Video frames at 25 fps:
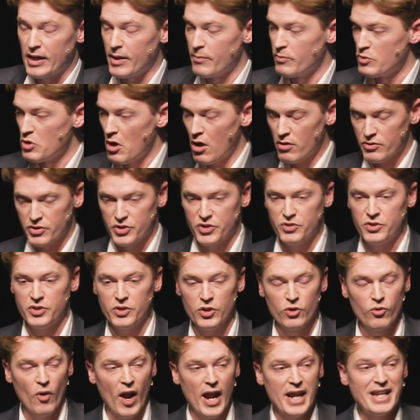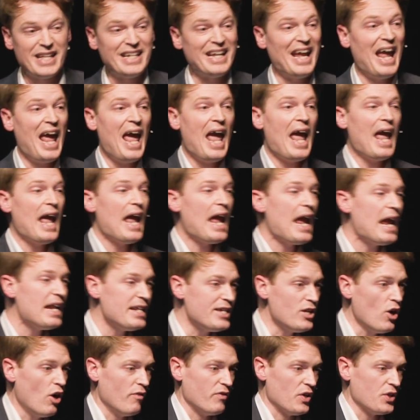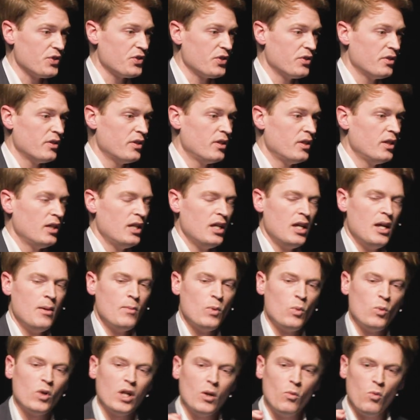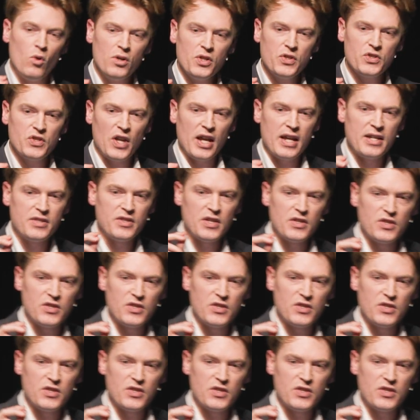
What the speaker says: I'm not degrading any of it. What I want to say is